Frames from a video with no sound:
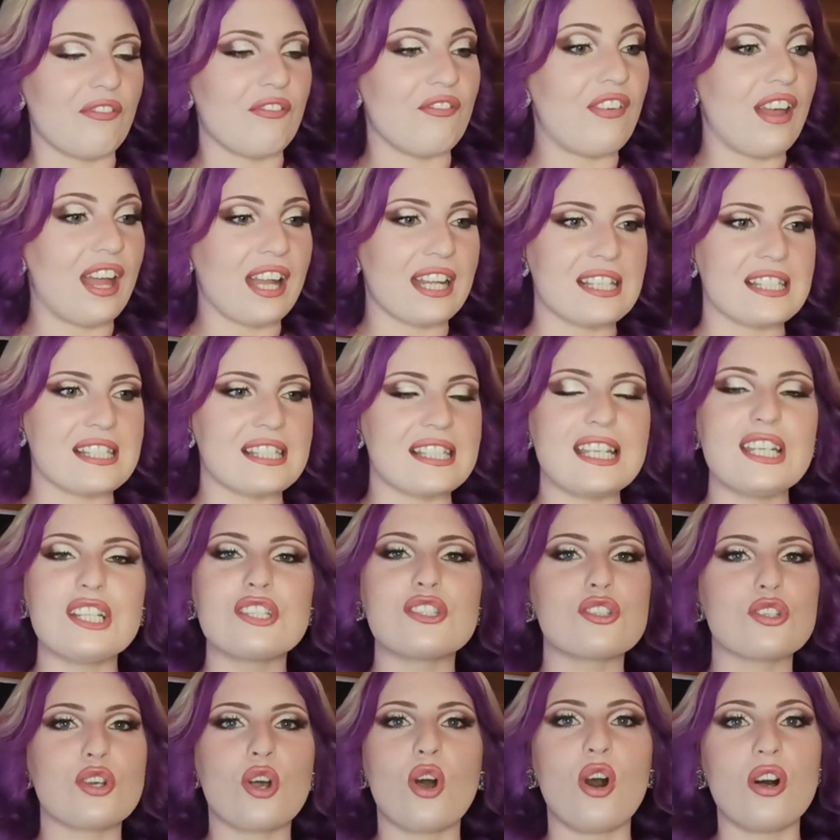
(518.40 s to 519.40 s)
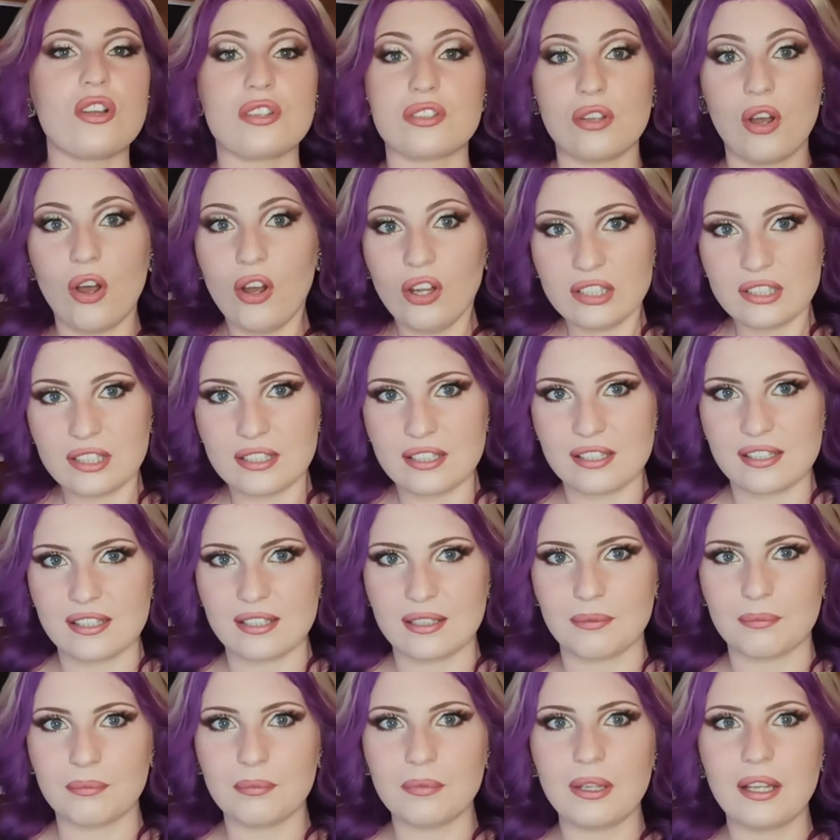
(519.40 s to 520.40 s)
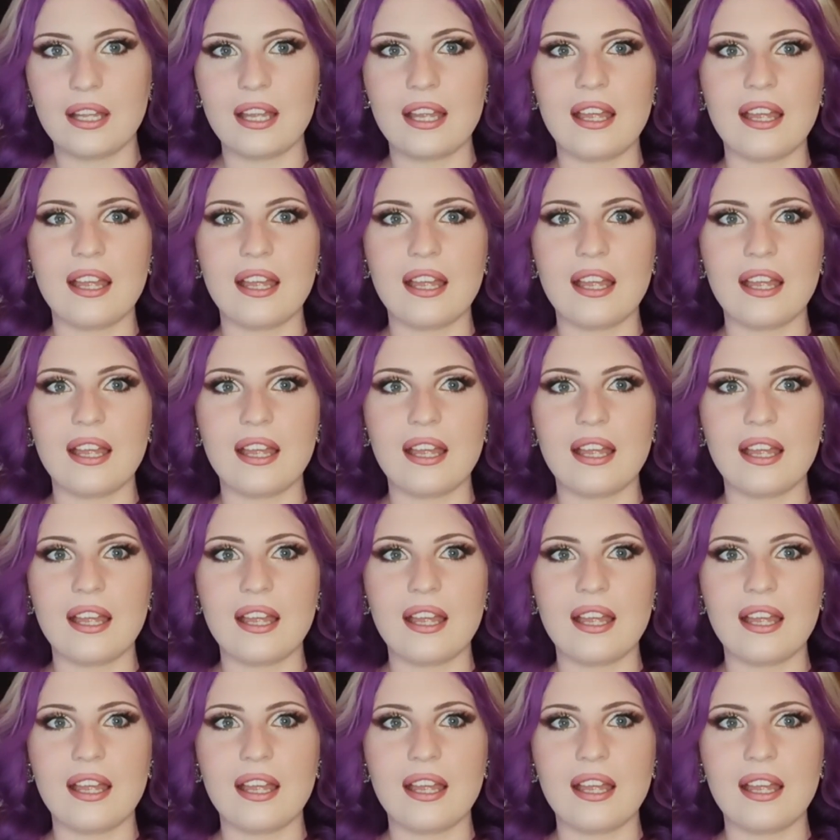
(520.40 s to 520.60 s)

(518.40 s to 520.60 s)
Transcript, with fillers: vaccines cause autism,